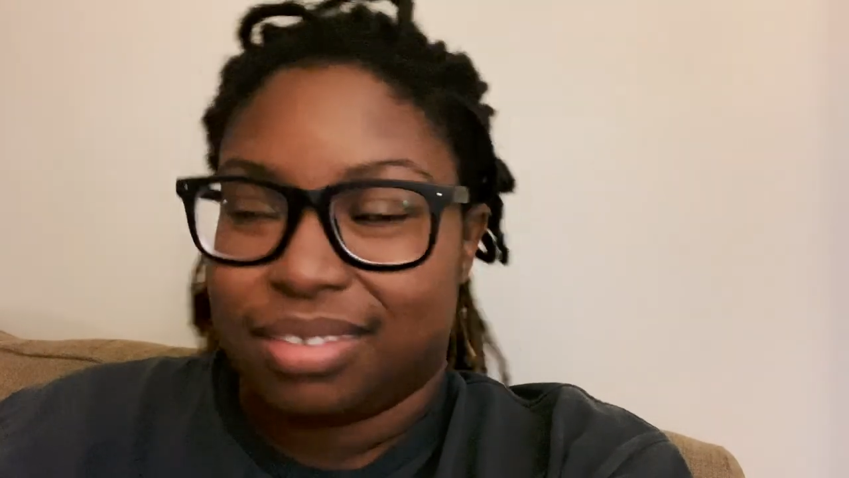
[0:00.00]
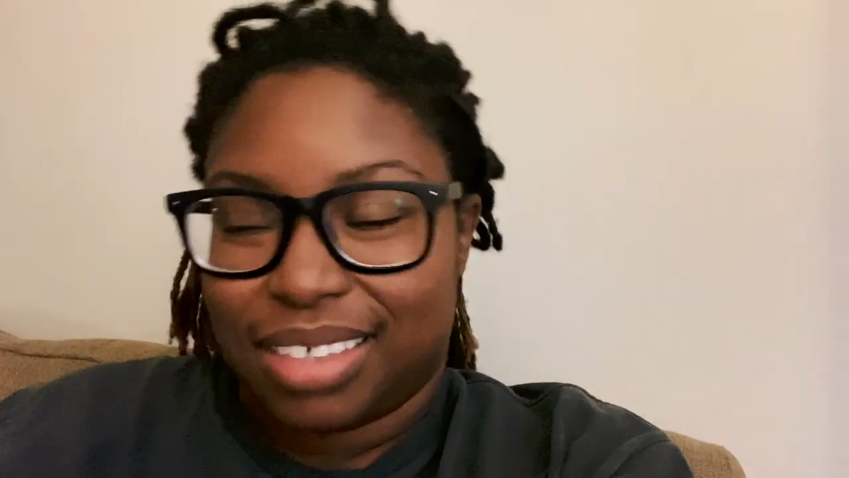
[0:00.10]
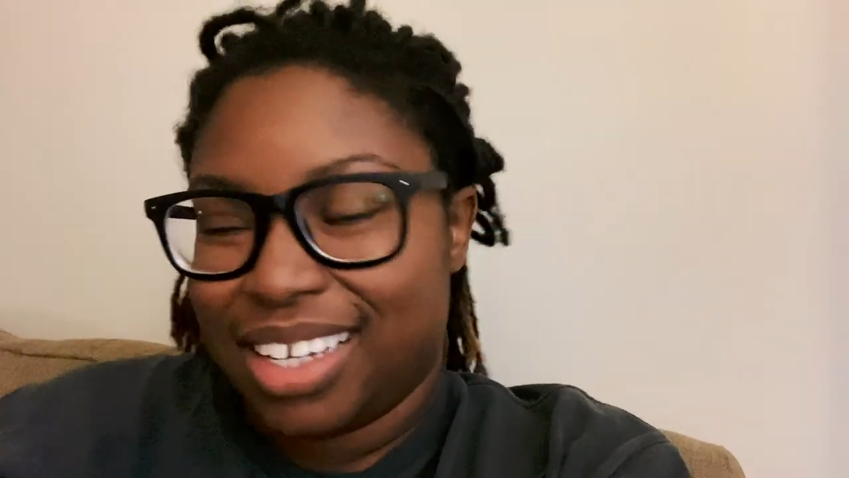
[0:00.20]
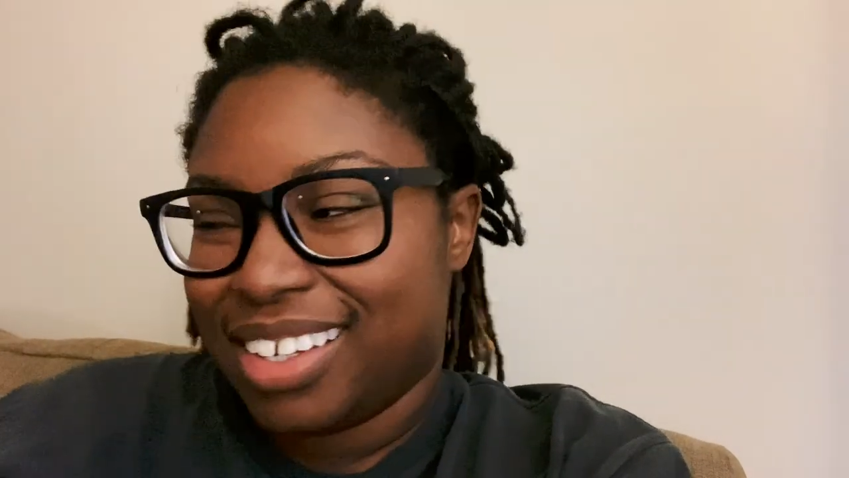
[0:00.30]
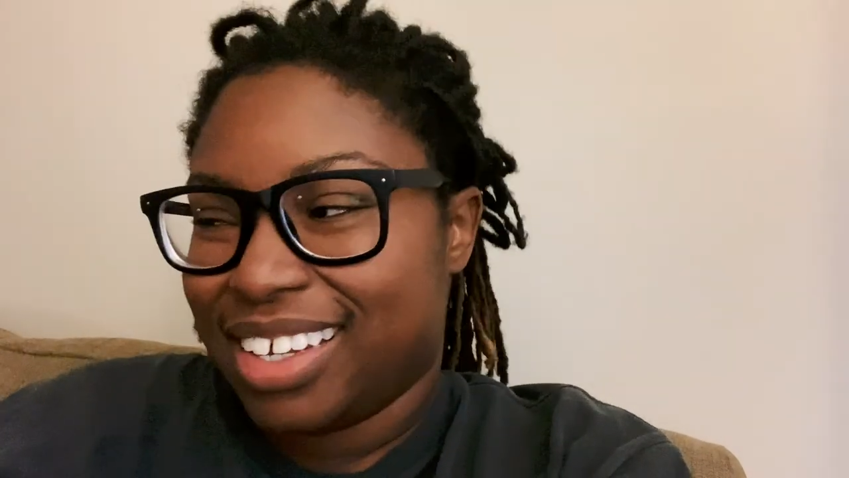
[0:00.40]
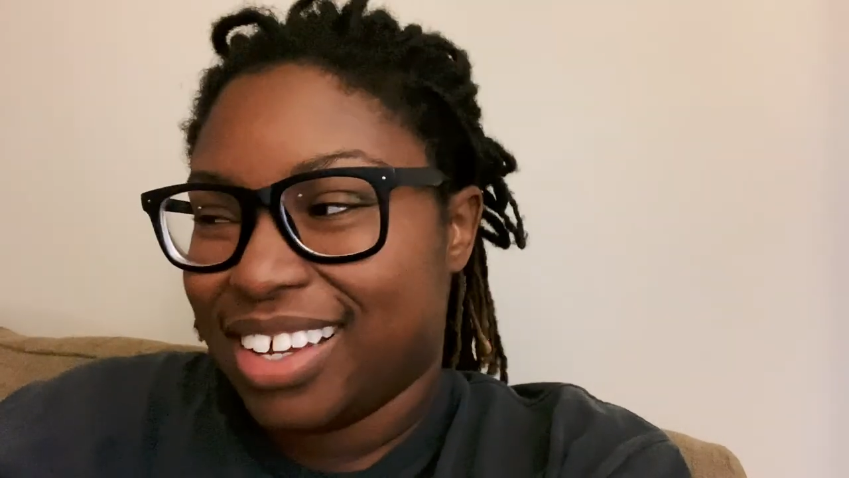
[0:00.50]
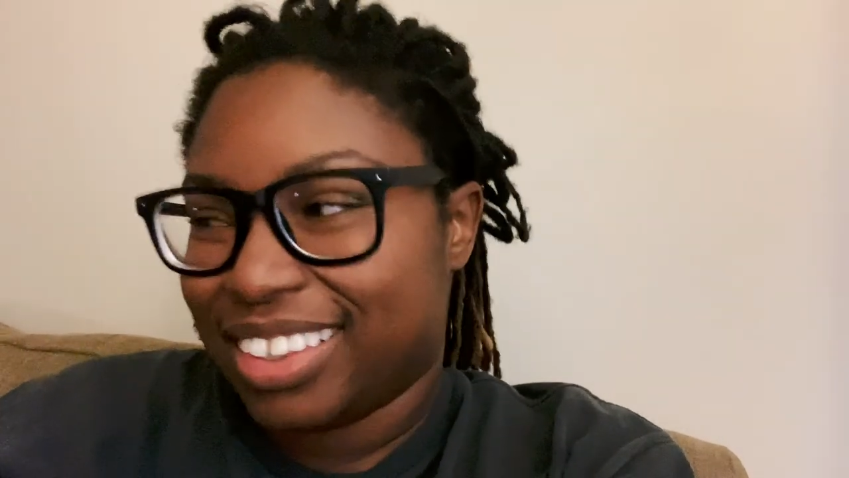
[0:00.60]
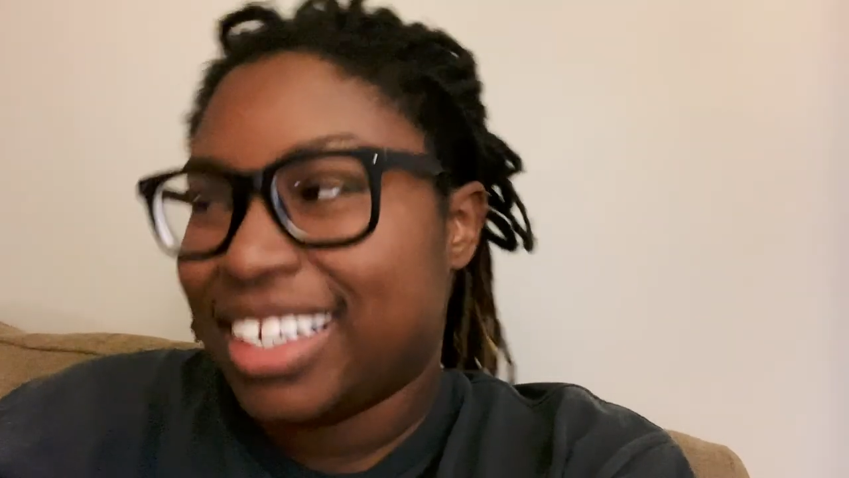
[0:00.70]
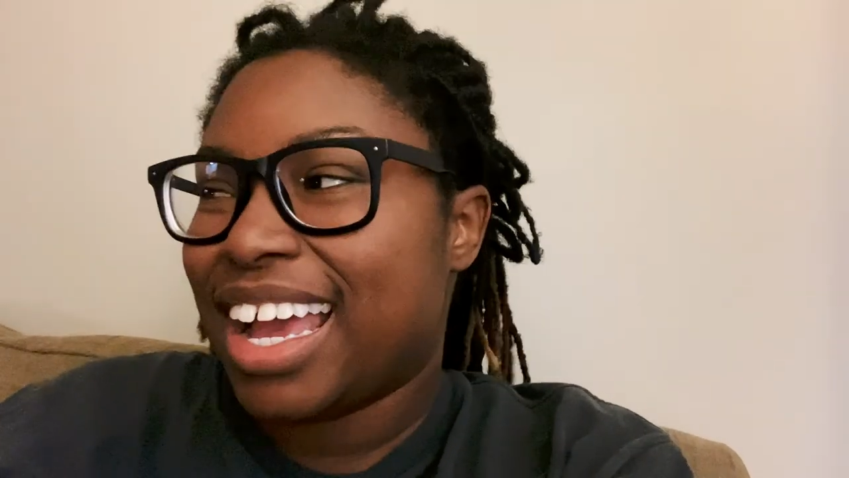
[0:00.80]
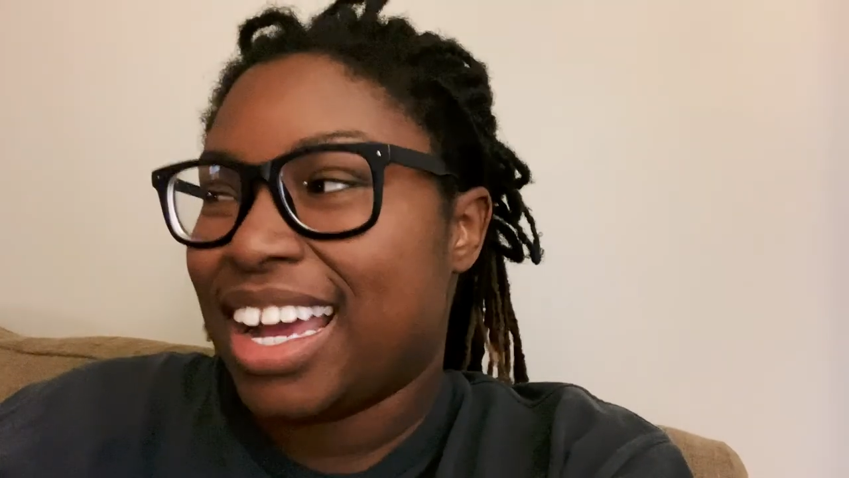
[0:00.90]

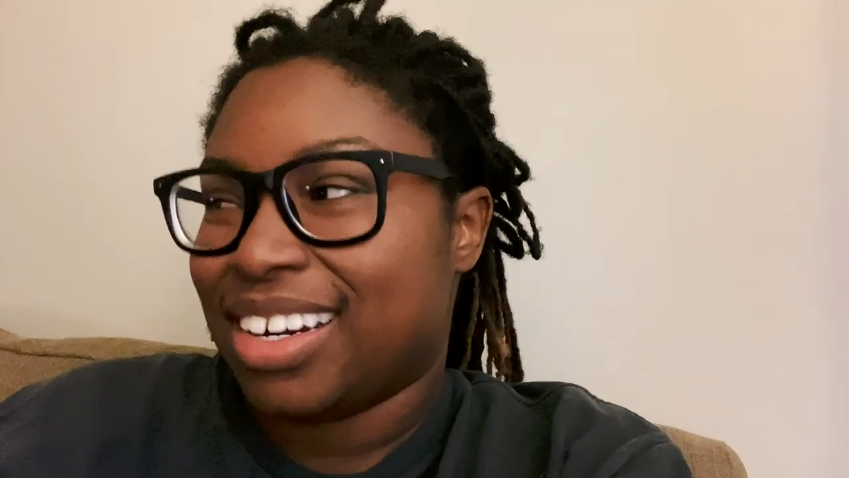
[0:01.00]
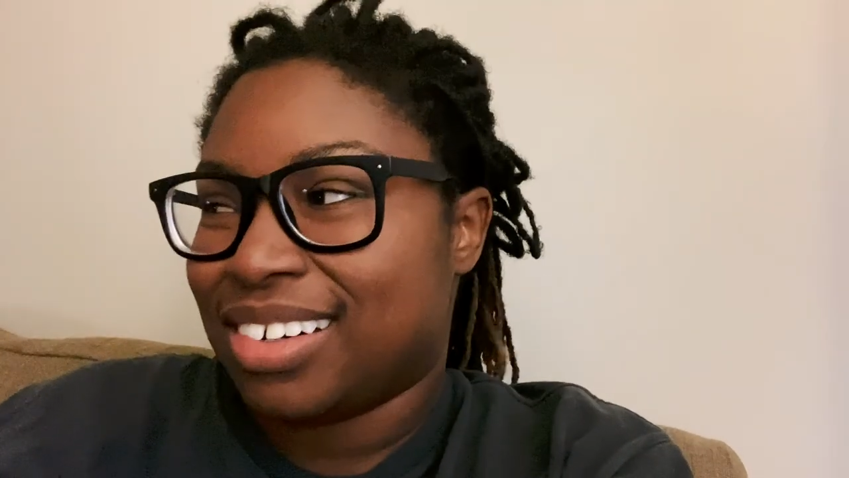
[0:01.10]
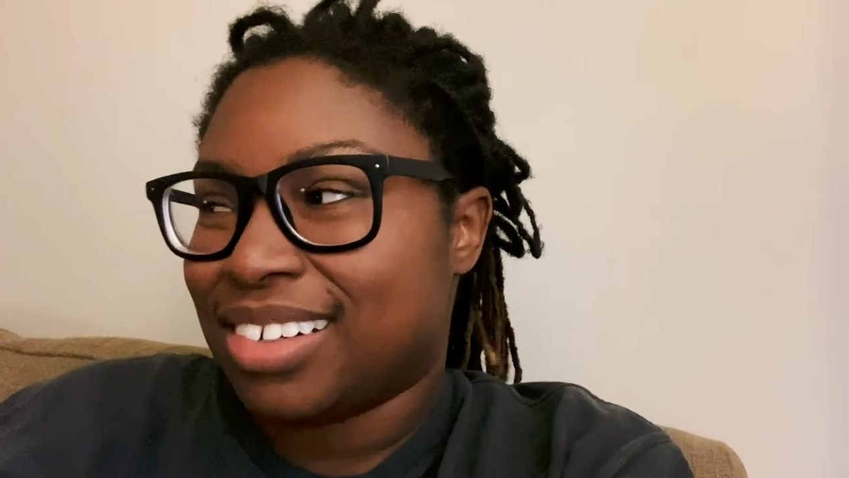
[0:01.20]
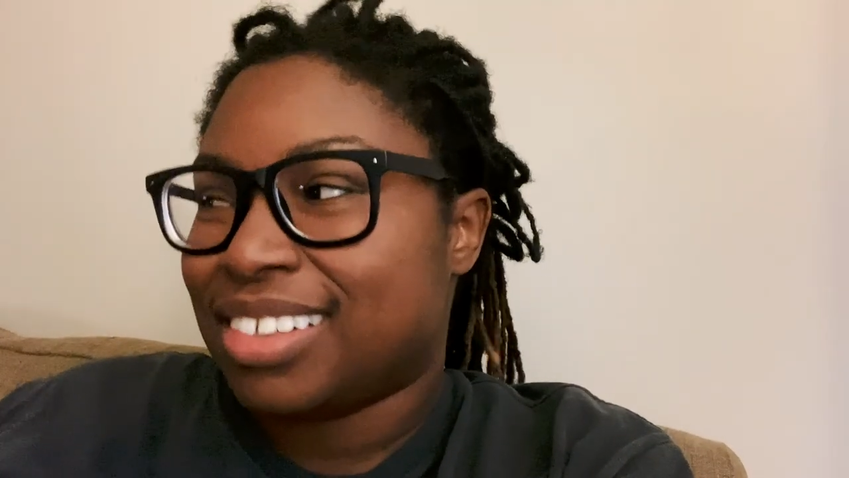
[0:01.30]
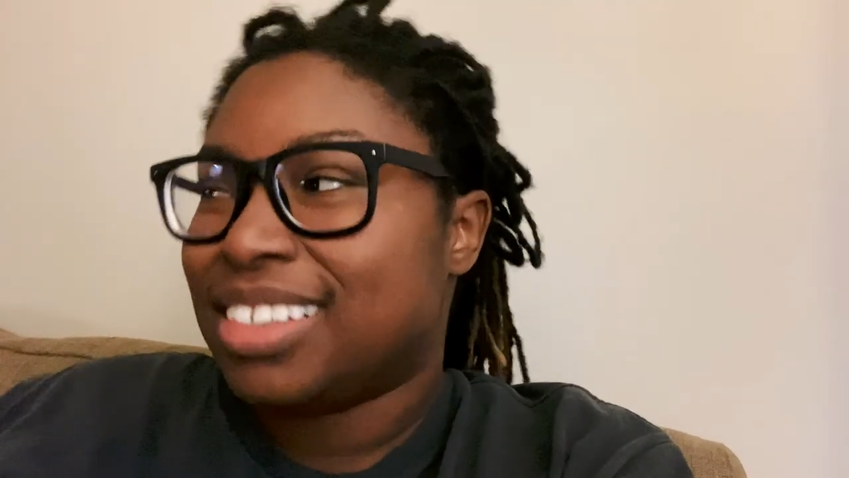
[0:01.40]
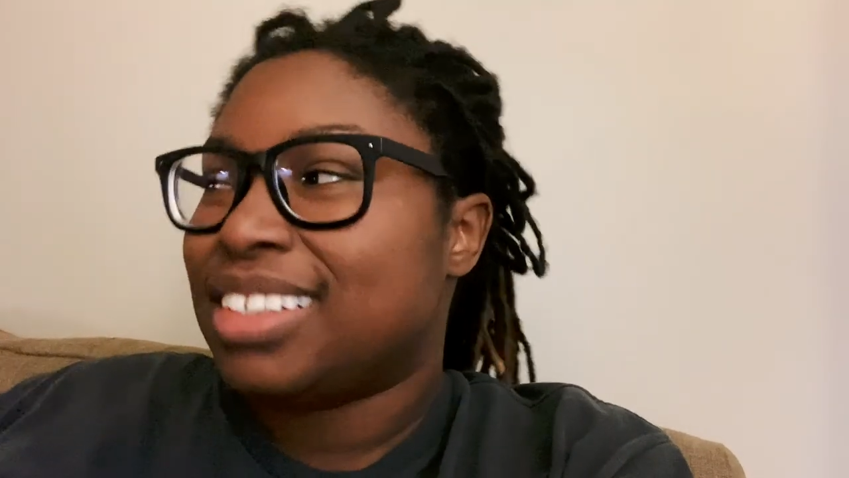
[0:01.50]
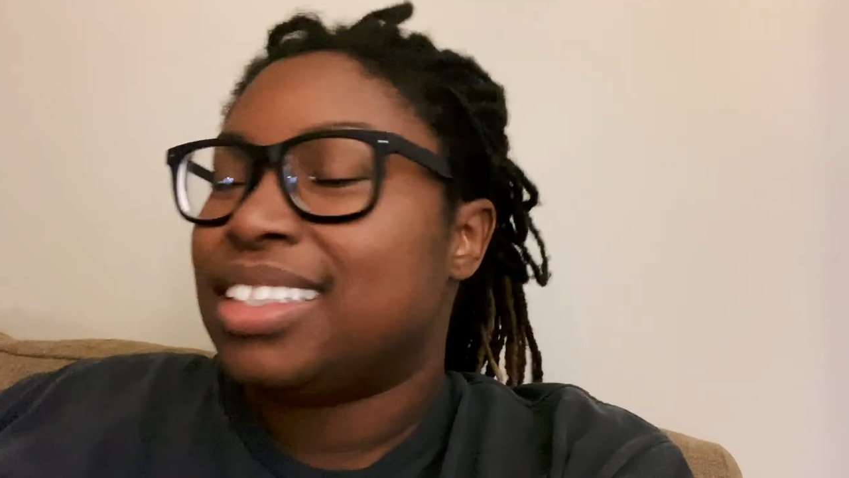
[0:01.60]
healthy at all.